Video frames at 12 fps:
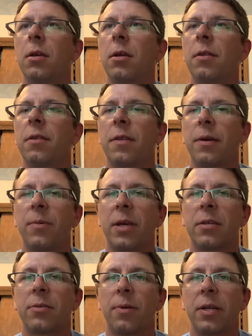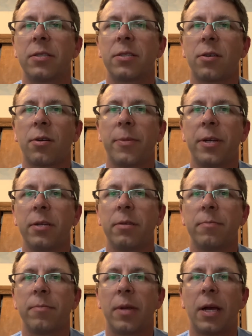Then we get to Ren's tournament.
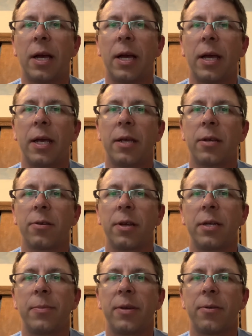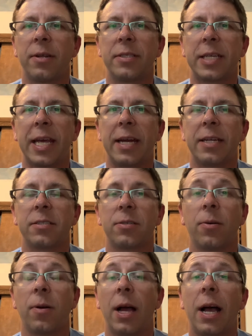I agreed to be Ren's caddy,
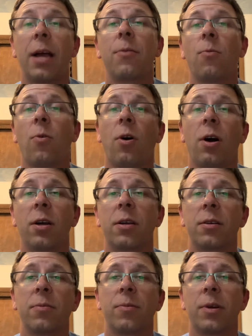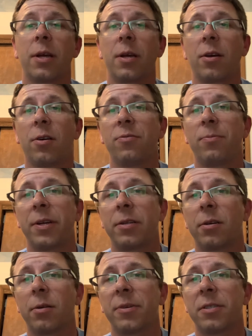so I walk when I golf my
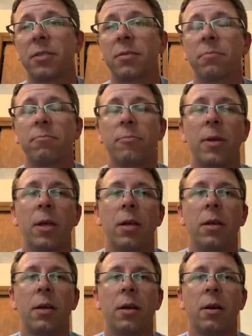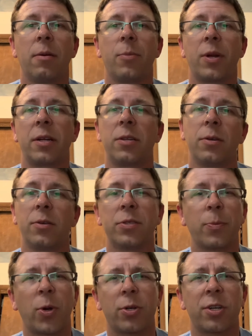tournaments, but I do use
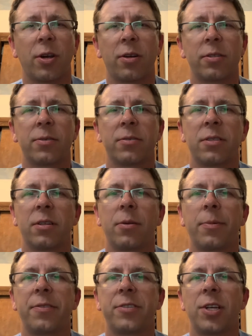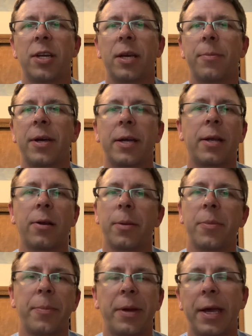a push cart, so it's a little bit of cheating. I'm not
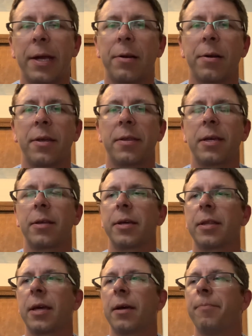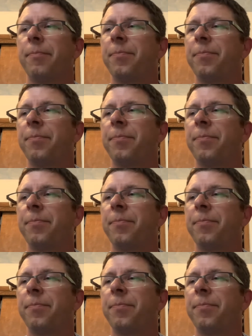carrying my bag or anything like that.